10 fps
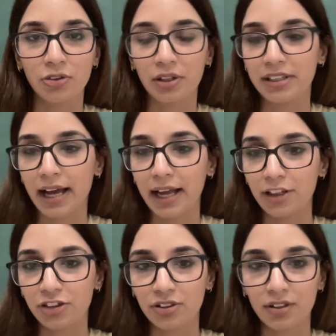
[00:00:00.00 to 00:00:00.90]

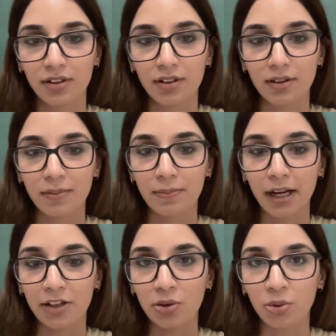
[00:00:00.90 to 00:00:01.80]
attach
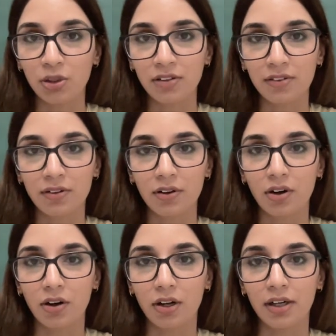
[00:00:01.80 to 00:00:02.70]
my notes
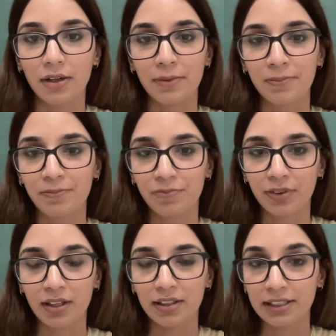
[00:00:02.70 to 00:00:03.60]
or
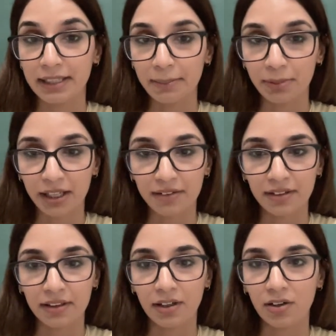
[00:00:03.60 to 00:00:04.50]
the templates
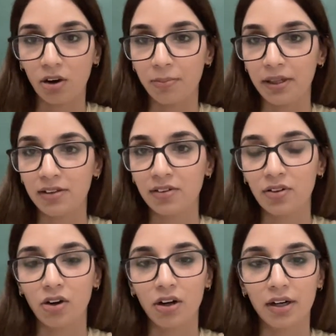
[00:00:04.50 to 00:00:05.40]
in the comments
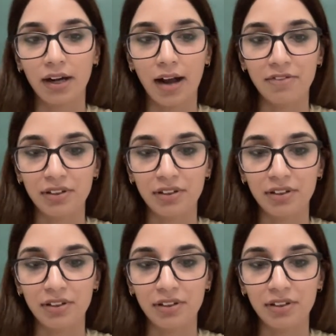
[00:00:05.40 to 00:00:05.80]
or after